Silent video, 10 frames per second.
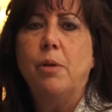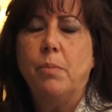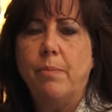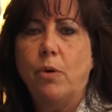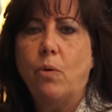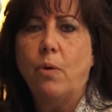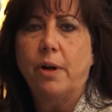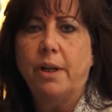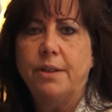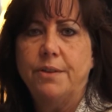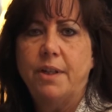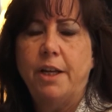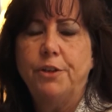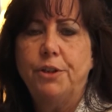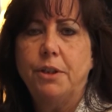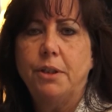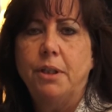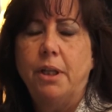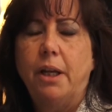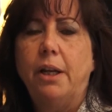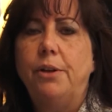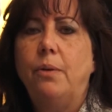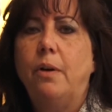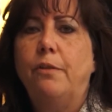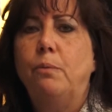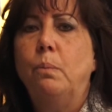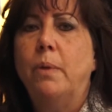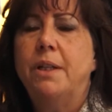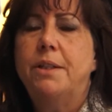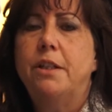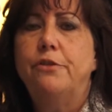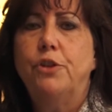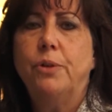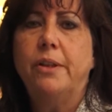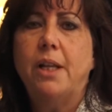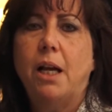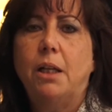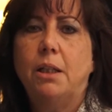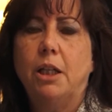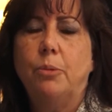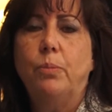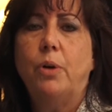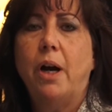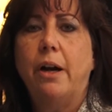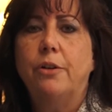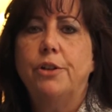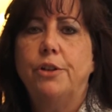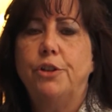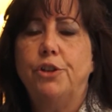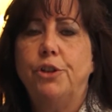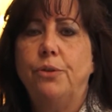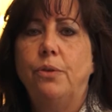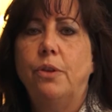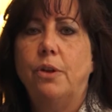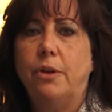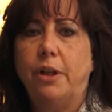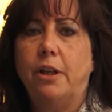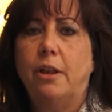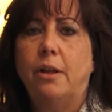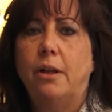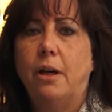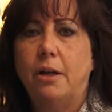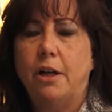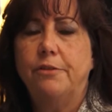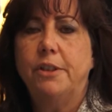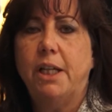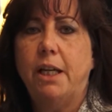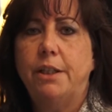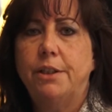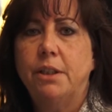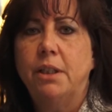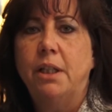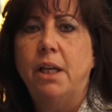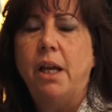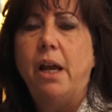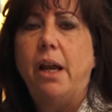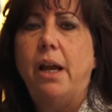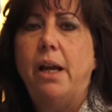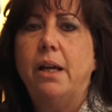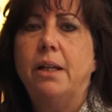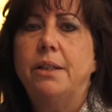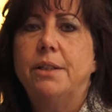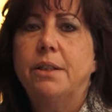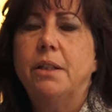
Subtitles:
a member organization. And you must have joined that club prior to the June 30th cutoff date. And